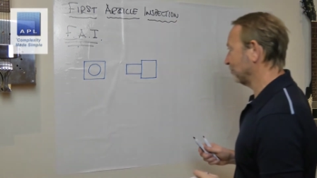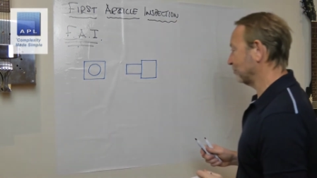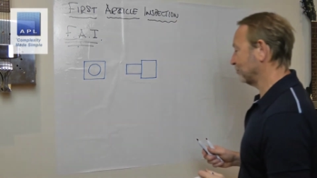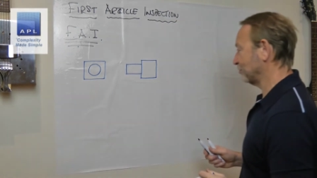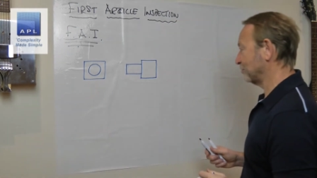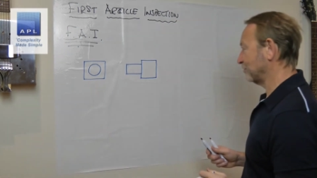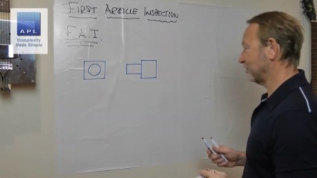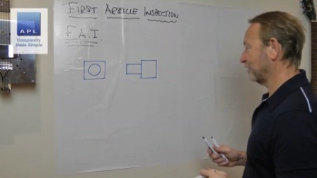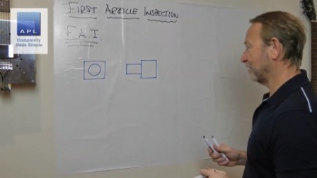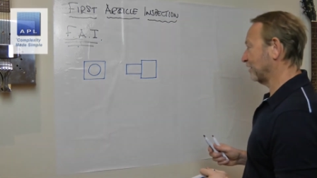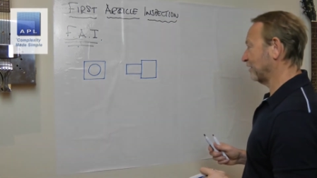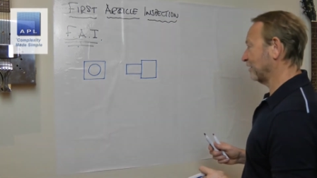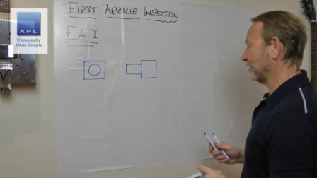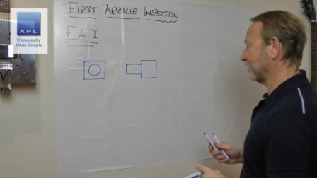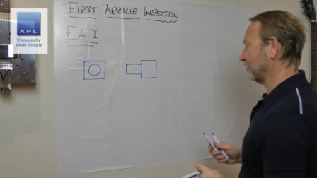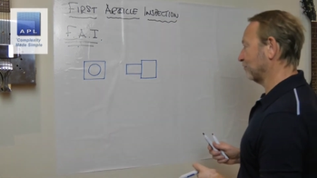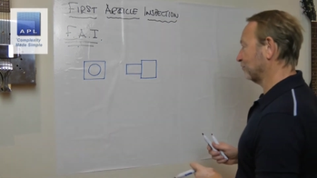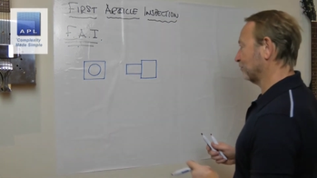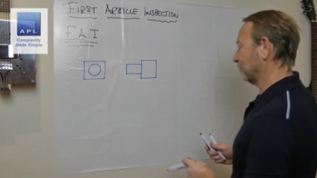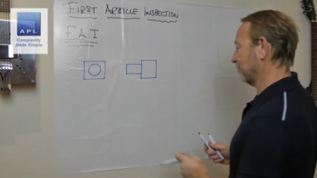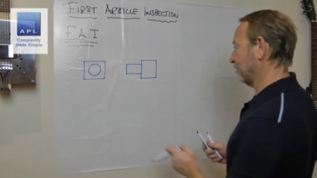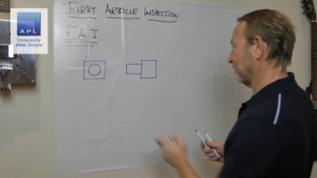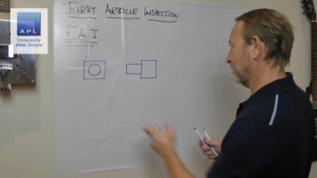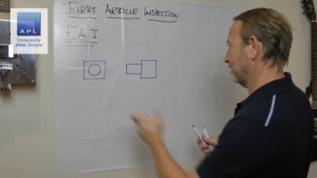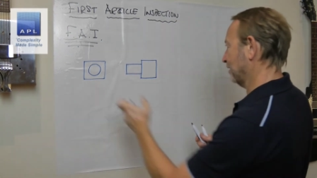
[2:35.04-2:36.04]
sticking
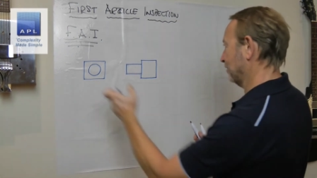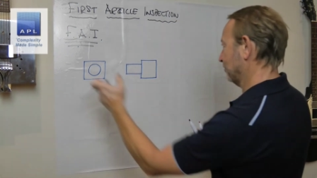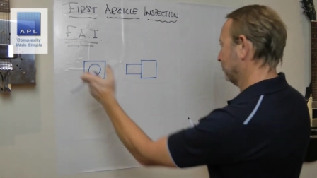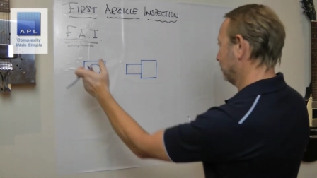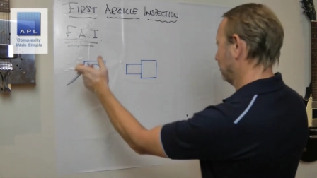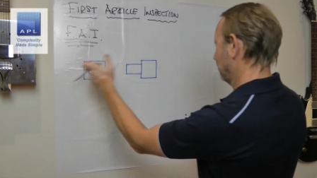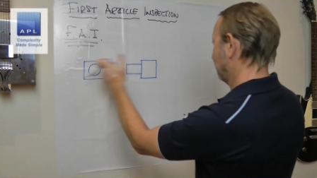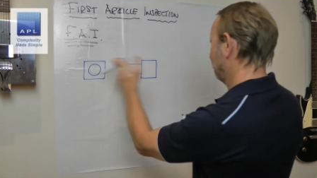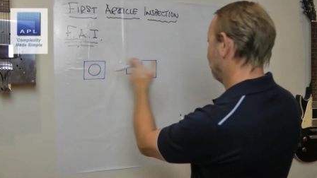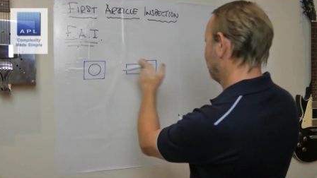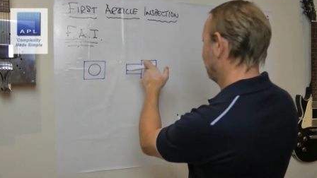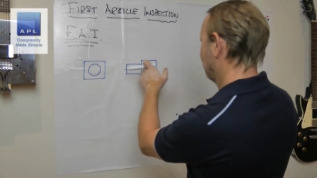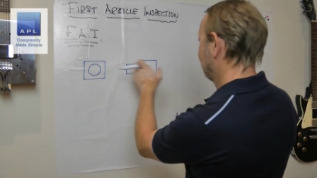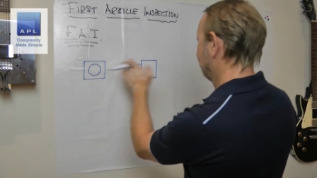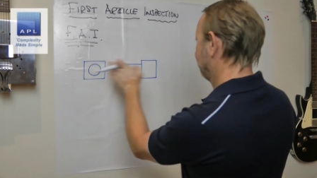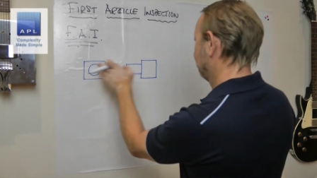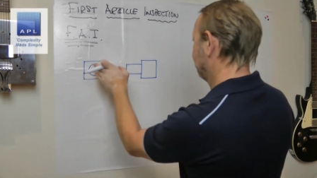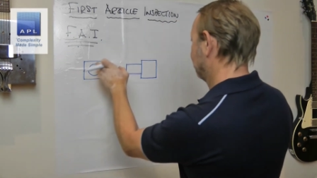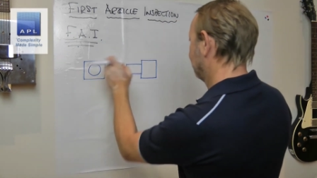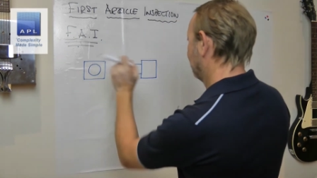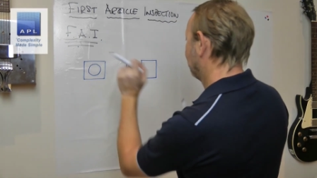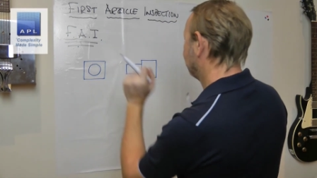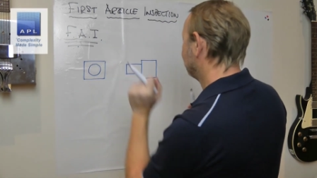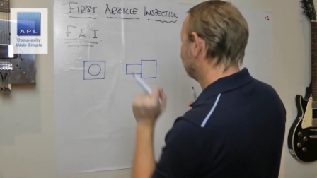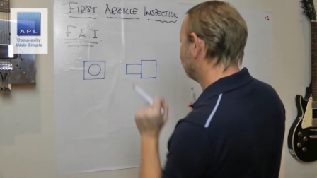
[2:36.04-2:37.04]
out there so whatever
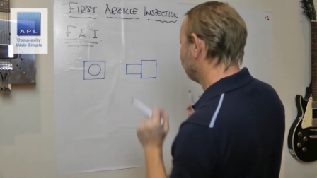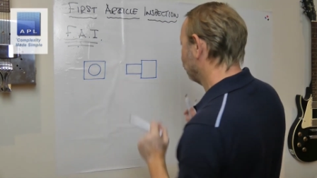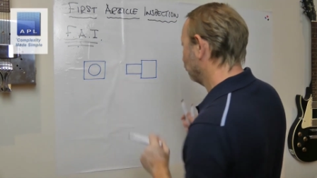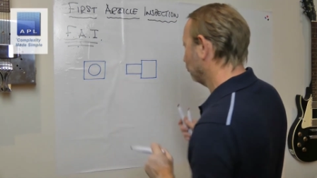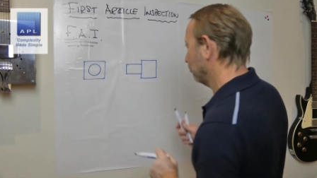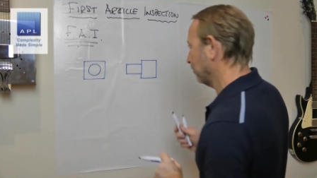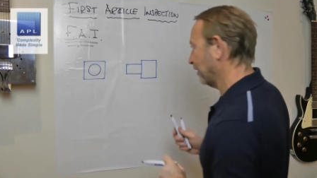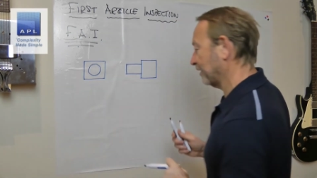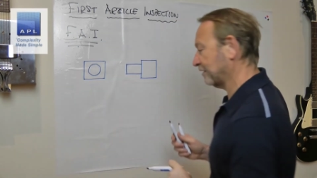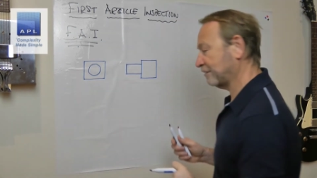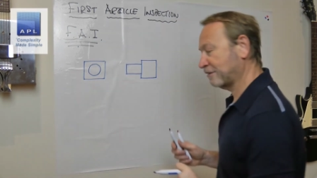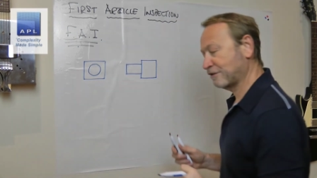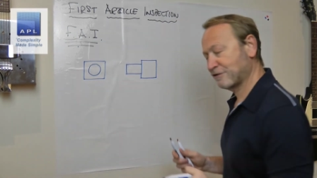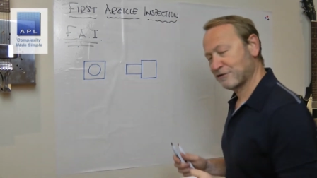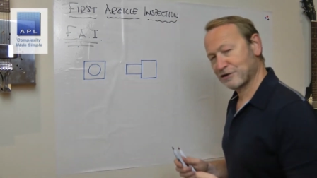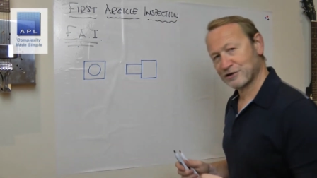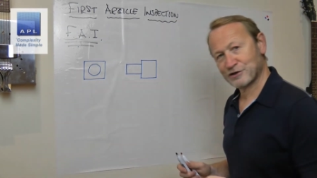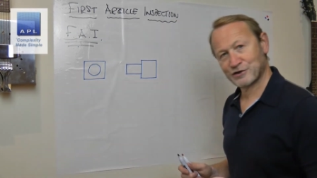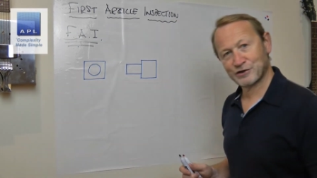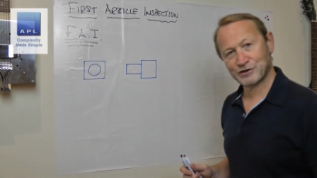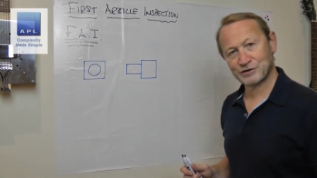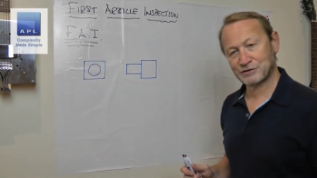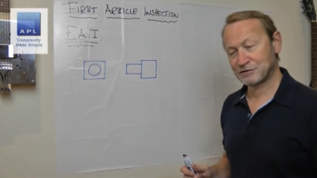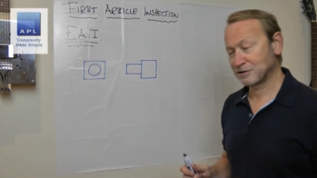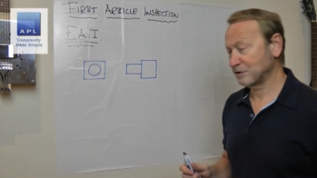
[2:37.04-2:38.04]
I've drawn that
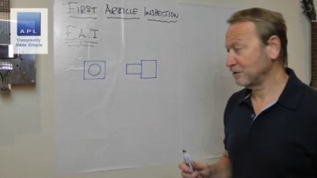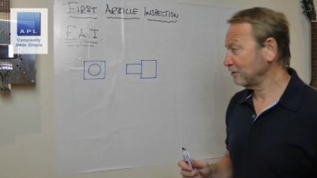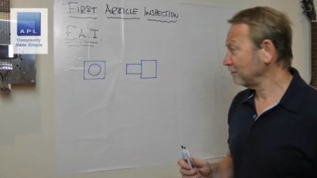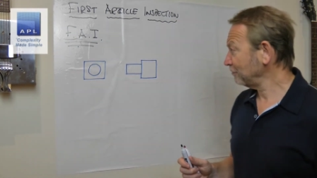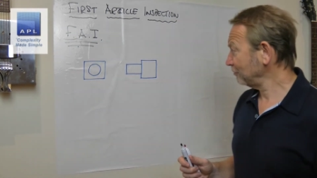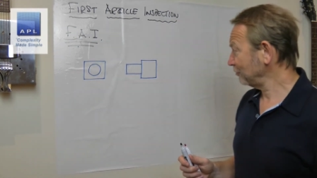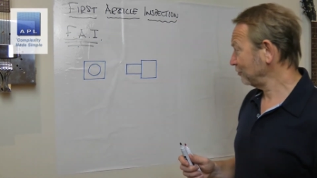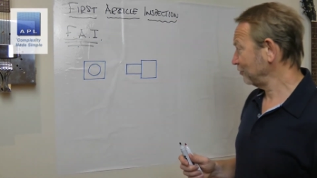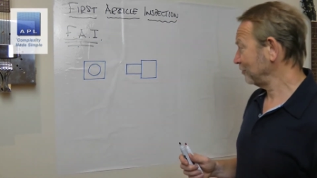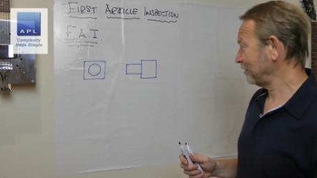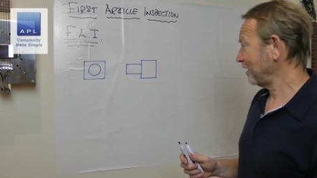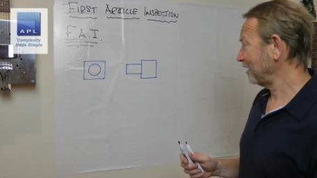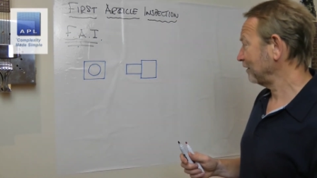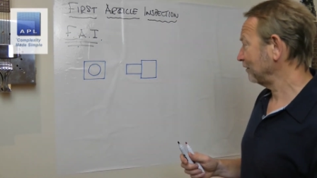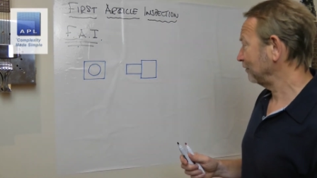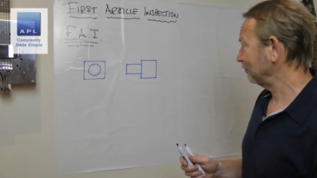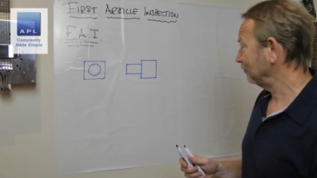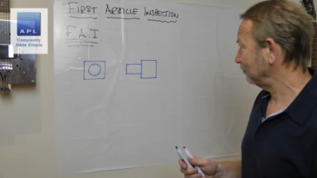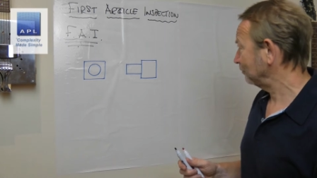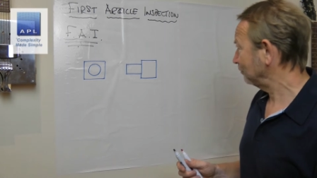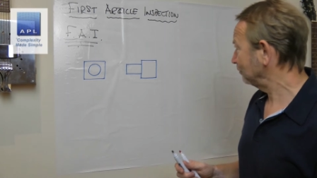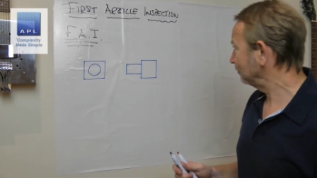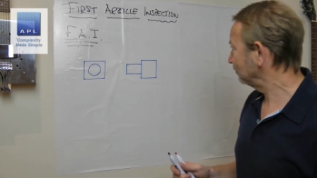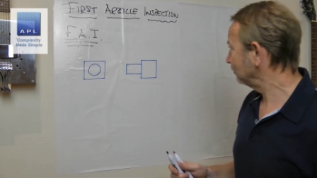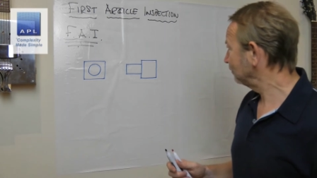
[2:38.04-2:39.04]
third third
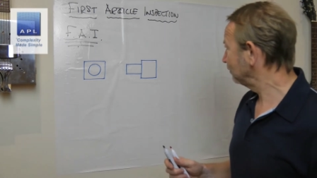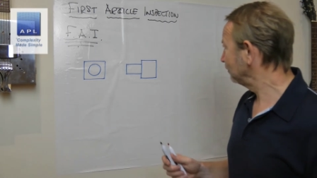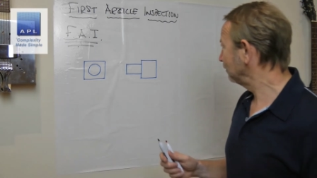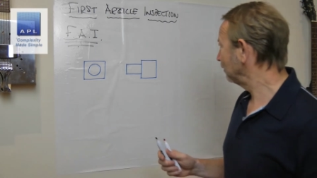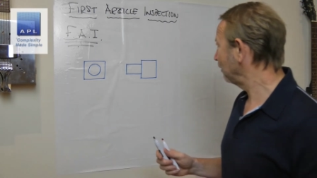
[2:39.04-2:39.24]
angle